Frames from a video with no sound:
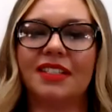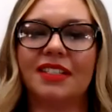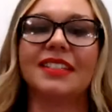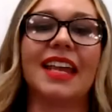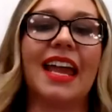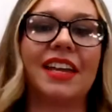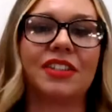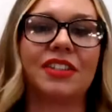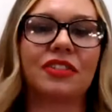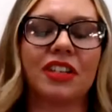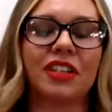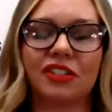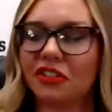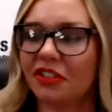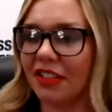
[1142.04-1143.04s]
a disaster and
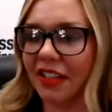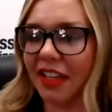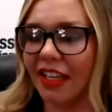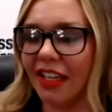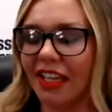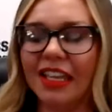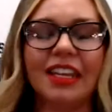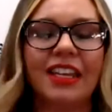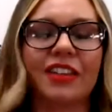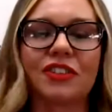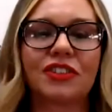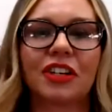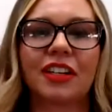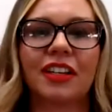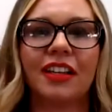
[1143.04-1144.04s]
it's just like any other
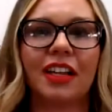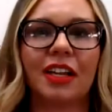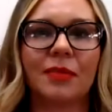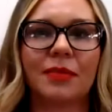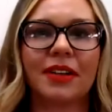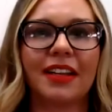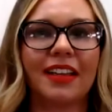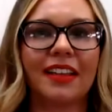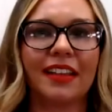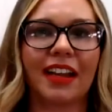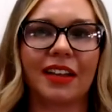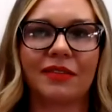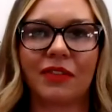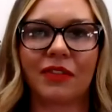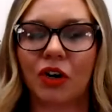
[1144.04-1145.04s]
trucking company that
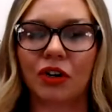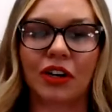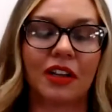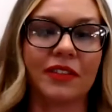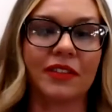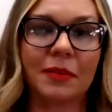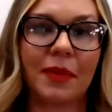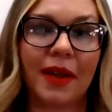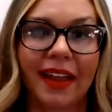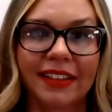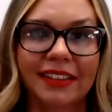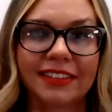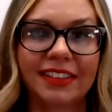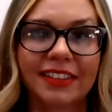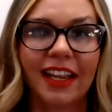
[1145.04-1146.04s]
I've heard of in the
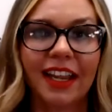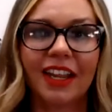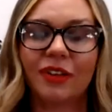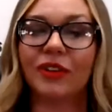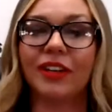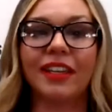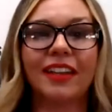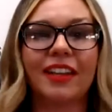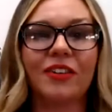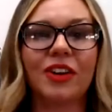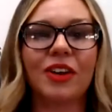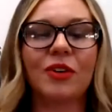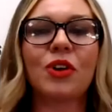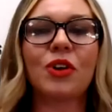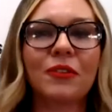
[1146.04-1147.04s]
past? Well, you know
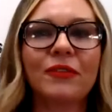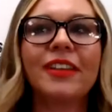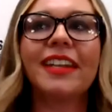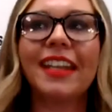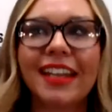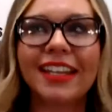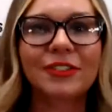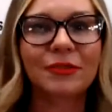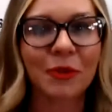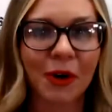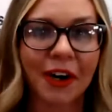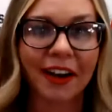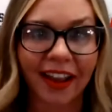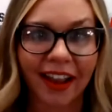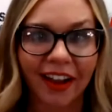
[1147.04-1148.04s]
what if it does
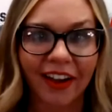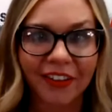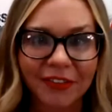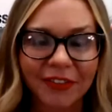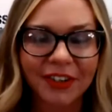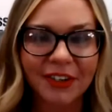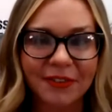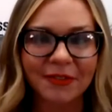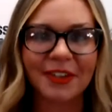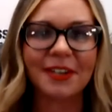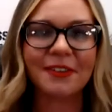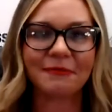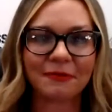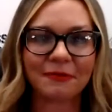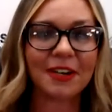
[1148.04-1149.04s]
work out? What
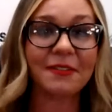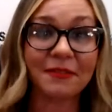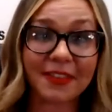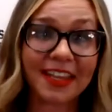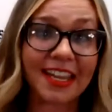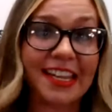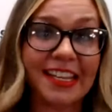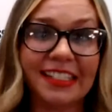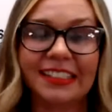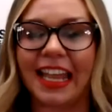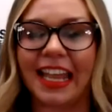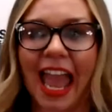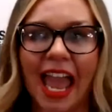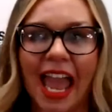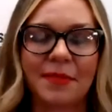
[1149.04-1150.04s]
if things
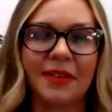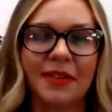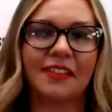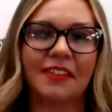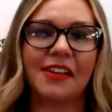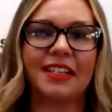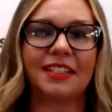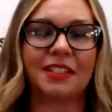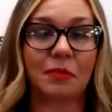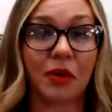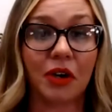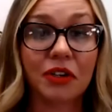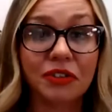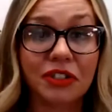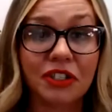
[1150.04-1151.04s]
happen the way it's
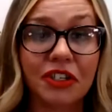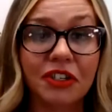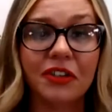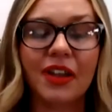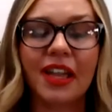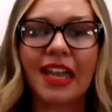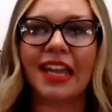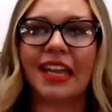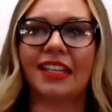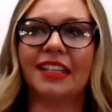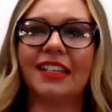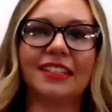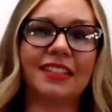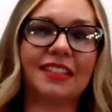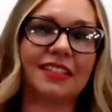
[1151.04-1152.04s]
supposed to? Then
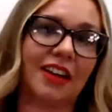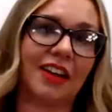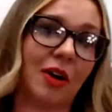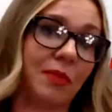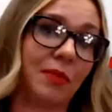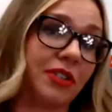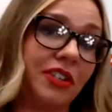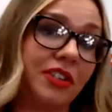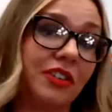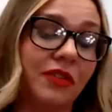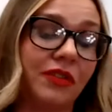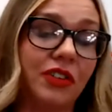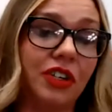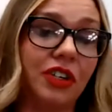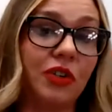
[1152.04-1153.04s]
this is an opportunity
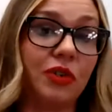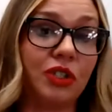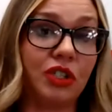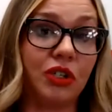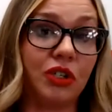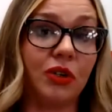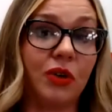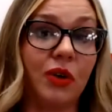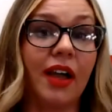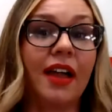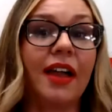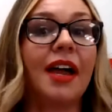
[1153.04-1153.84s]
for you to